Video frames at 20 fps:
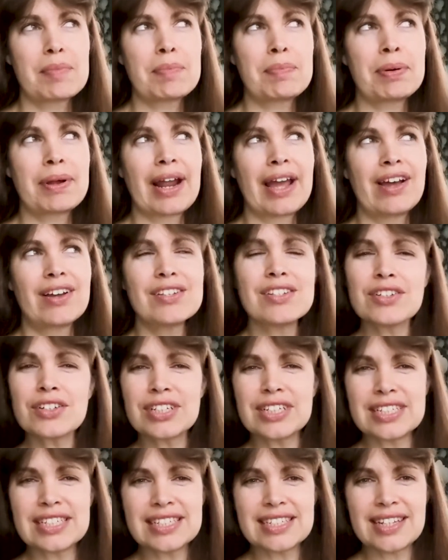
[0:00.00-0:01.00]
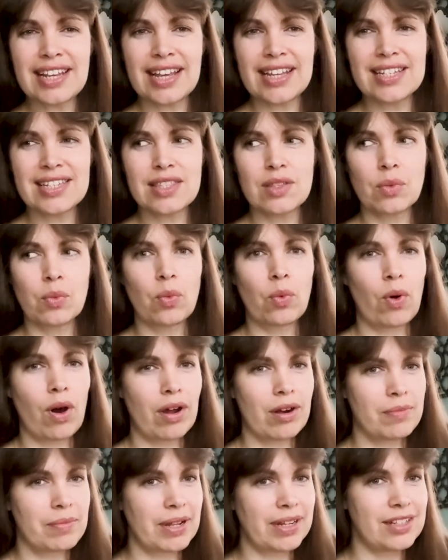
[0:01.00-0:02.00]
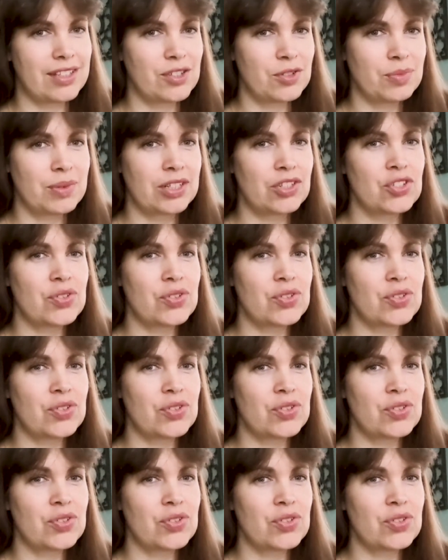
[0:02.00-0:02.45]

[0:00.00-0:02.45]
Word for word: but I also couldn't taste the watermelon too much.